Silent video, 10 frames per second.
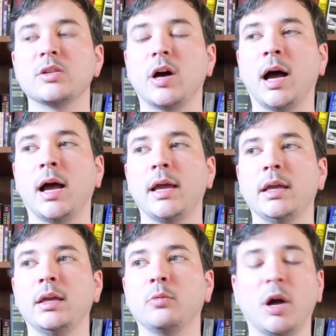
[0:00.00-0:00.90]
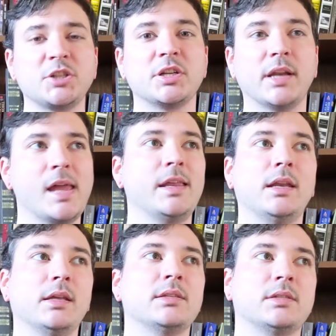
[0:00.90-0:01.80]
I watched it, and it
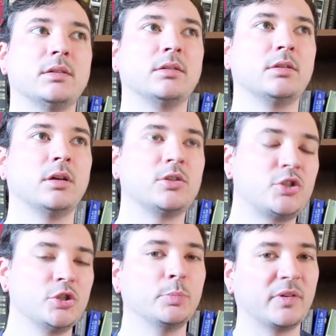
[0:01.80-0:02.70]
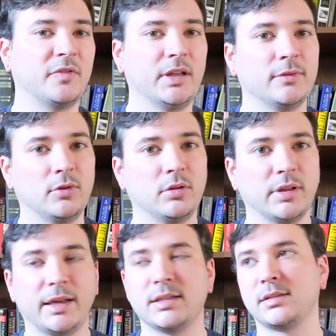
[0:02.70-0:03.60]
is super faithful.
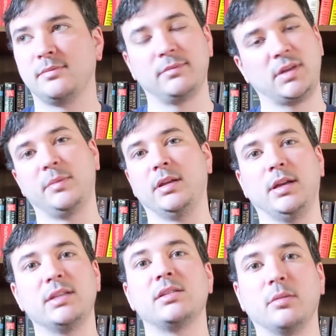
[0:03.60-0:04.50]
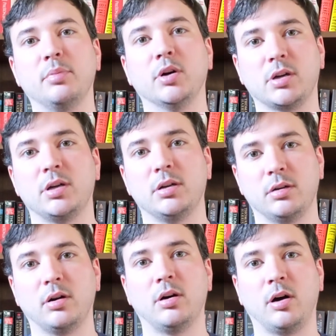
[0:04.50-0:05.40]
Like it's the book
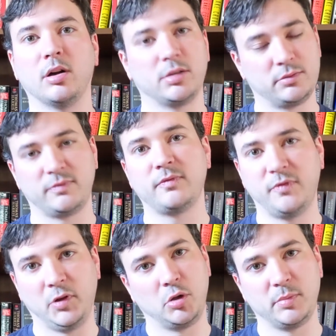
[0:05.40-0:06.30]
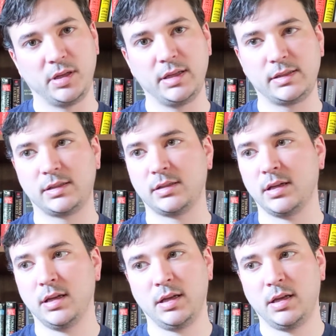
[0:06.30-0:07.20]
on film. It's
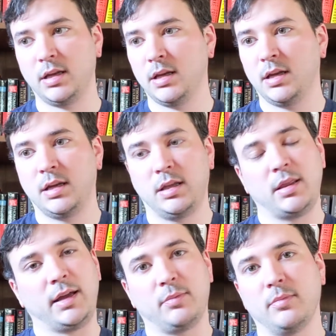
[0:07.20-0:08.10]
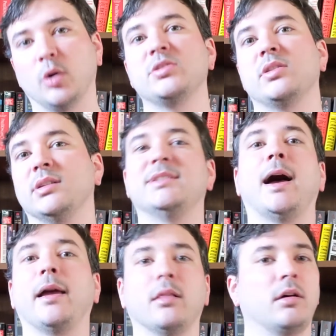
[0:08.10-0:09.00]
like most of the
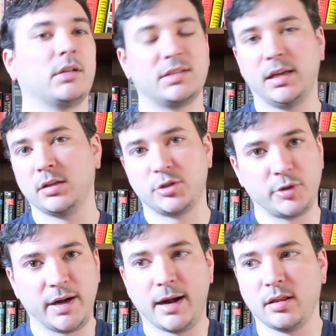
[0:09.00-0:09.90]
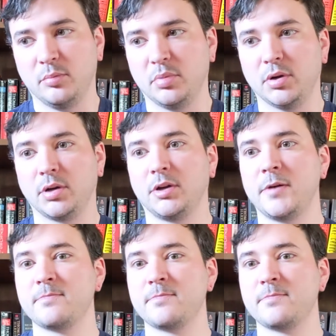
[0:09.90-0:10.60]
dialogue is taken straight out of the book.